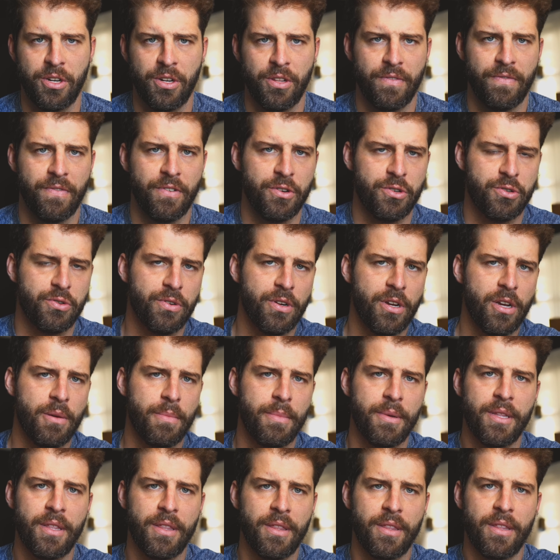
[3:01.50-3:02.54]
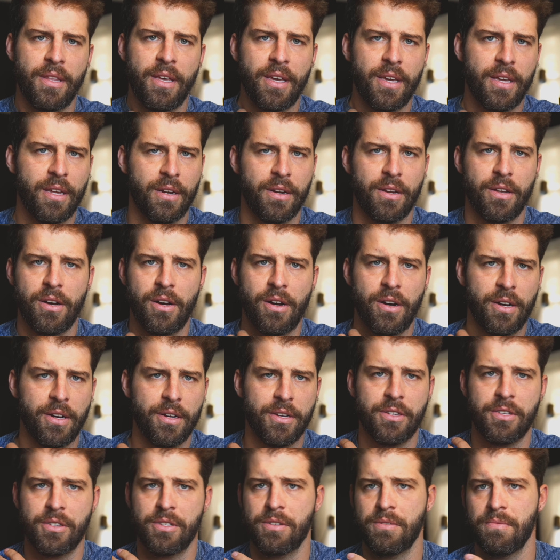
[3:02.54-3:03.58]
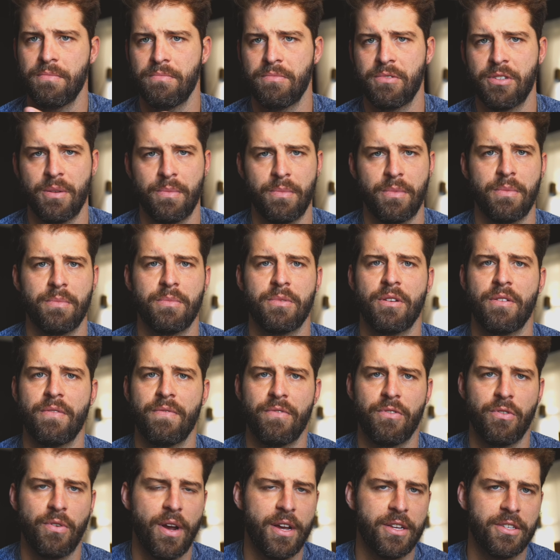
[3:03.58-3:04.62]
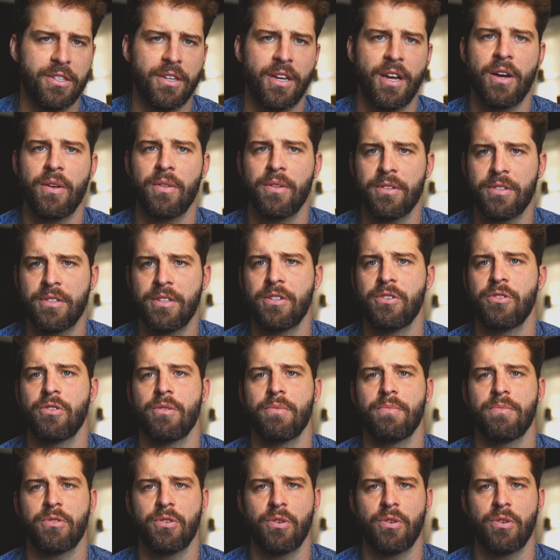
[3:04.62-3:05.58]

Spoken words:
into the first rib and they could cause symptoms of thoracic outlet syndrome.